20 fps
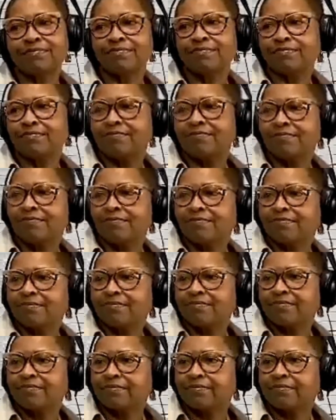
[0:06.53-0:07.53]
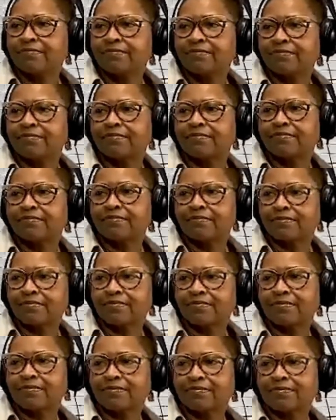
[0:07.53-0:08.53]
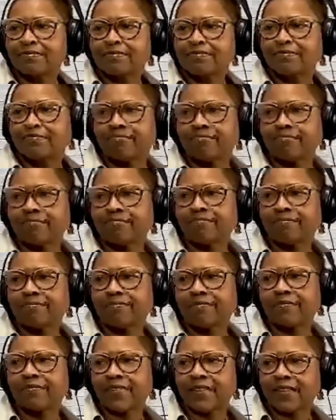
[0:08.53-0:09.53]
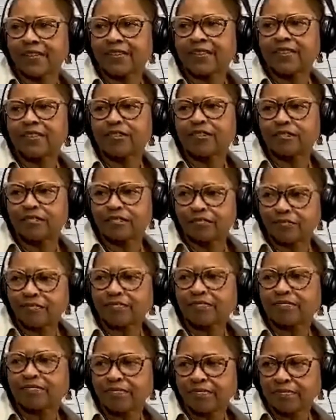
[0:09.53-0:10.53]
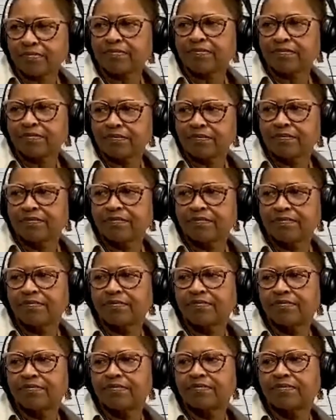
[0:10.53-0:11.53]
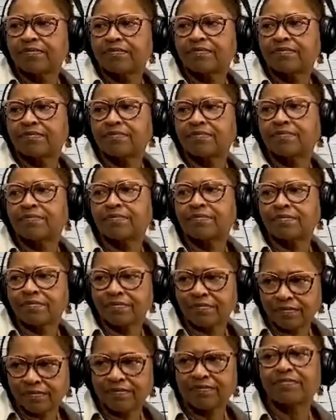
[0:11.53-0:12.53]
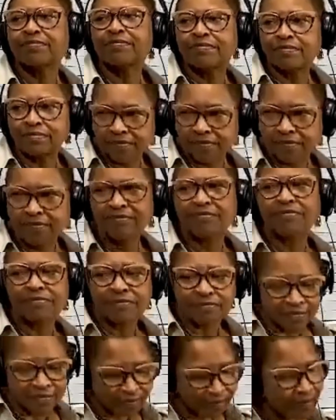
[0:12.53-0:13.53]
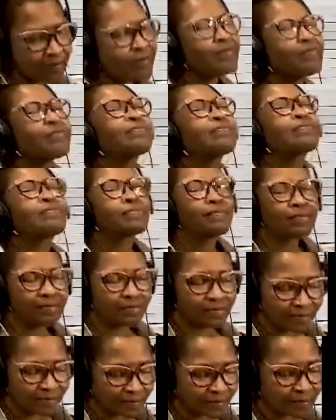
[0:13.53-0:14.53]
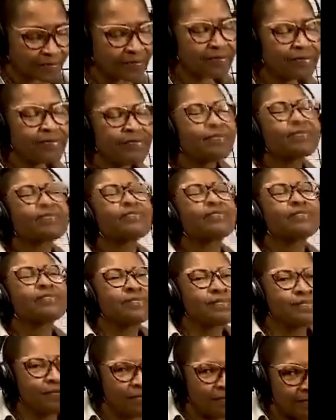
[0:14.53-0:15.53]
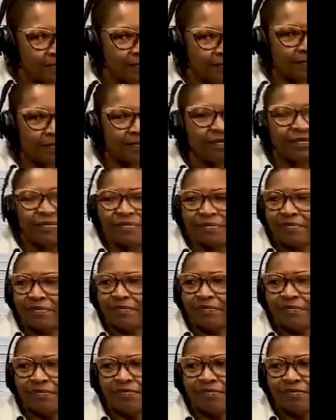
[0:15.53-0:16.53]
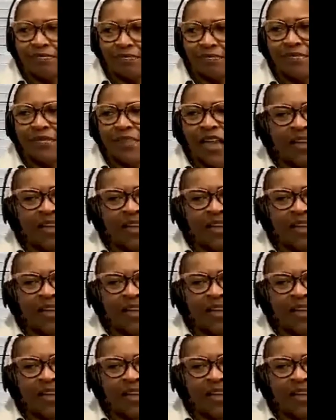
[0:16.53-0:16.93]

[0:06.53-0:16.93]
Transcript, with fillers: Now, when when we talk about you know being a, being a good dad, um, we know that there are a lot of bad parents out there, bad dads out there, uh, but it's never too late.